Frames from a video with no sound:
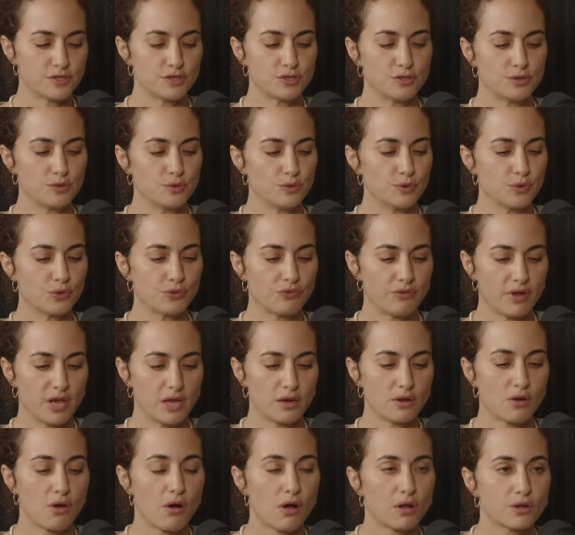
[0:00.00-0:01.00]
to create
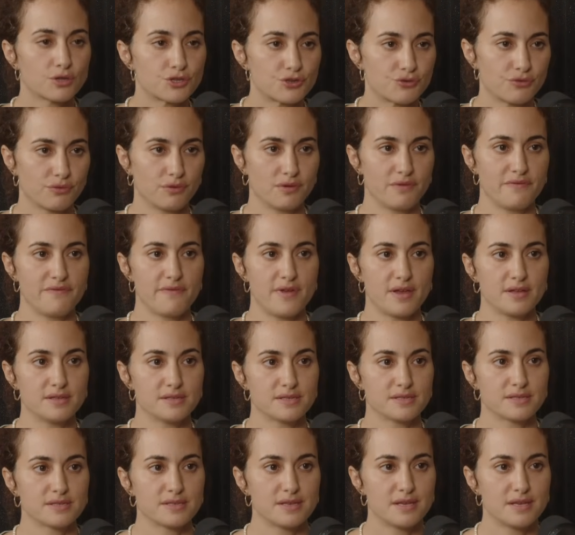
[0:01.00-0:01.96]
cultural events